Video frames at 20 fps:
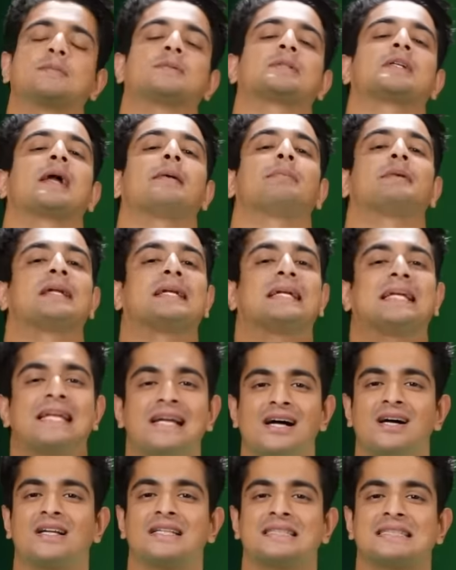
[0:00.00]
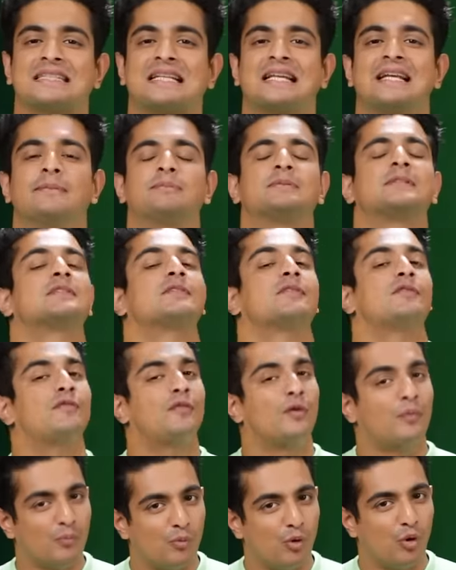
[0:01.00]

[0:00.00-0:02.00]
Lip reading: subscribe to TRS Clips for